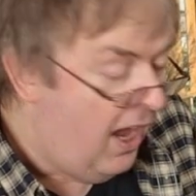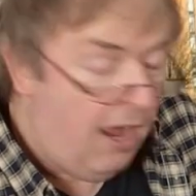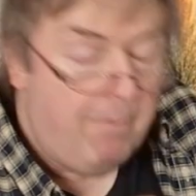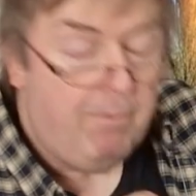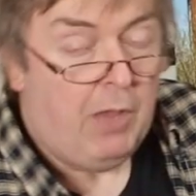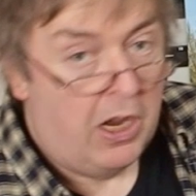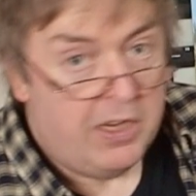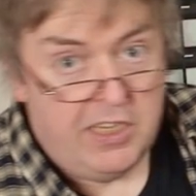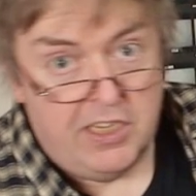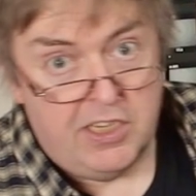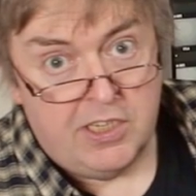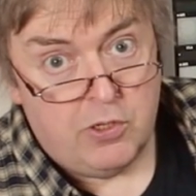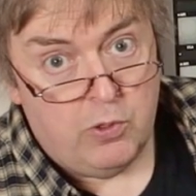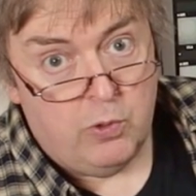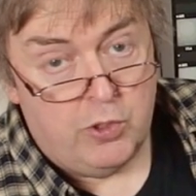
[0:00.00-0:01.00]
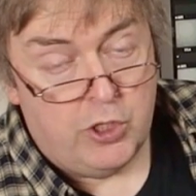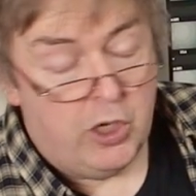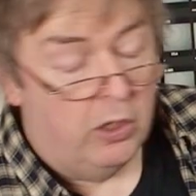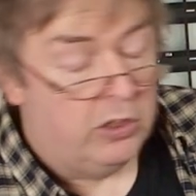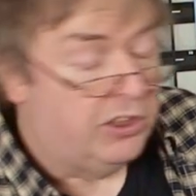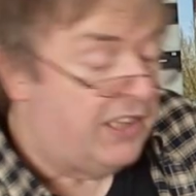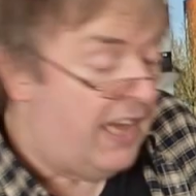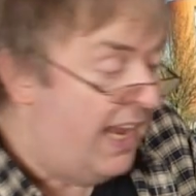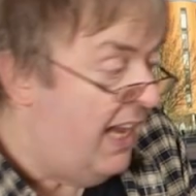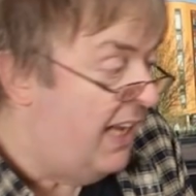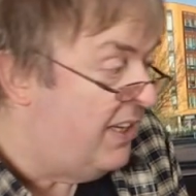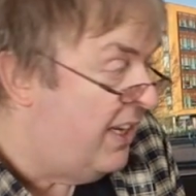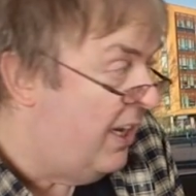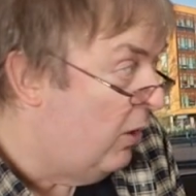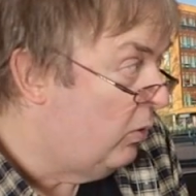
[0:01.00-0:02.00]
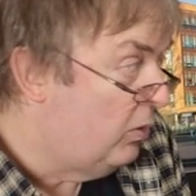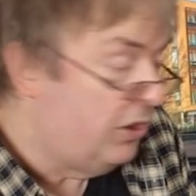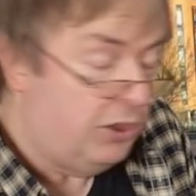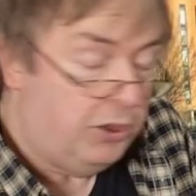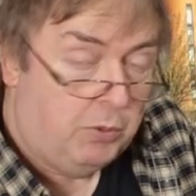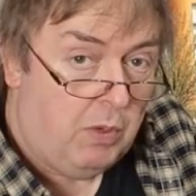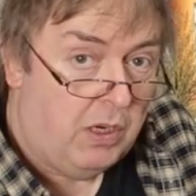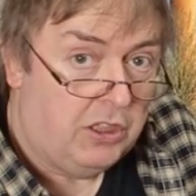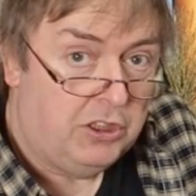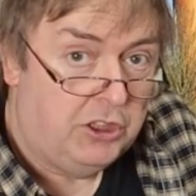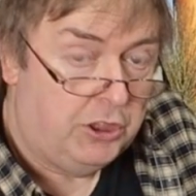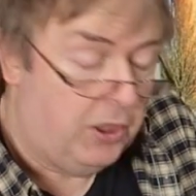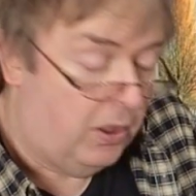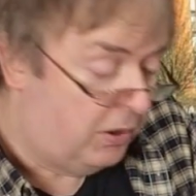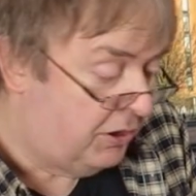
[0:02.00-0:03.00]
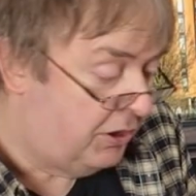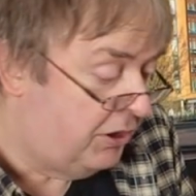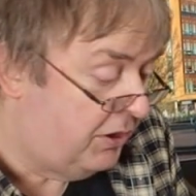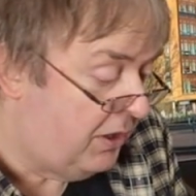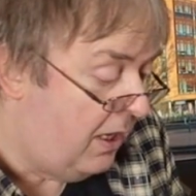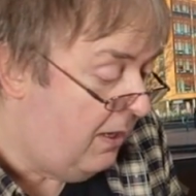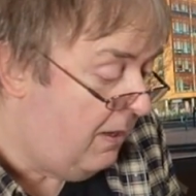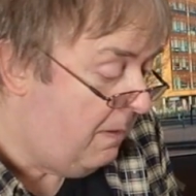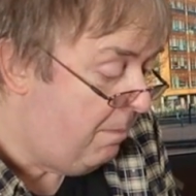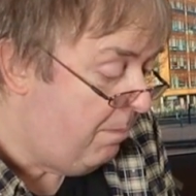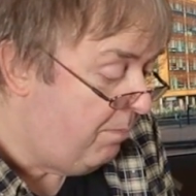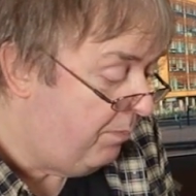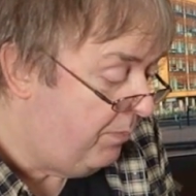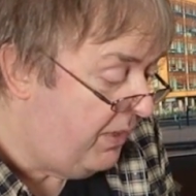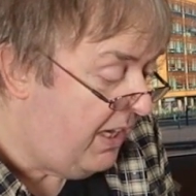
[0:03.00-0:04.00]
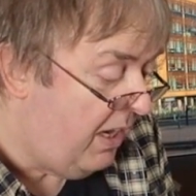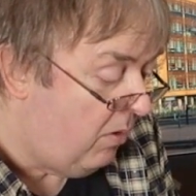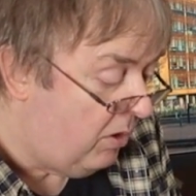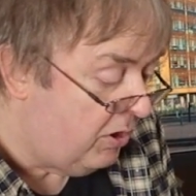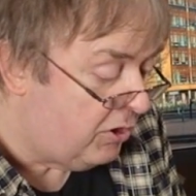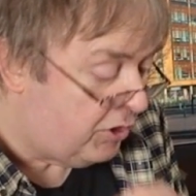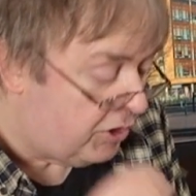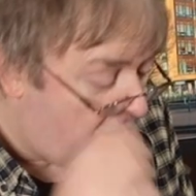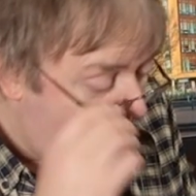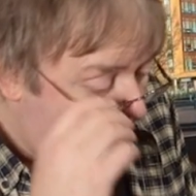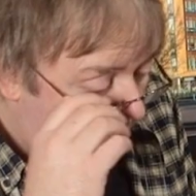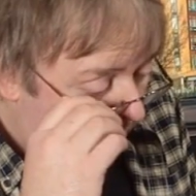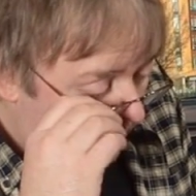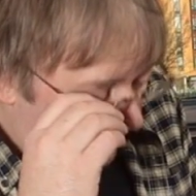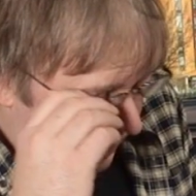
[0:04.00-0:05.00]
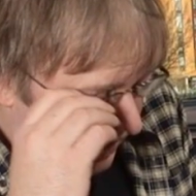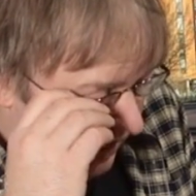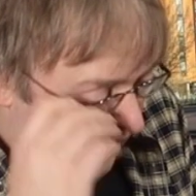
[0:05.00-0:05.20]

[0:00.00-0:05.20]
I did two shots handheld as well as shots on a tripod.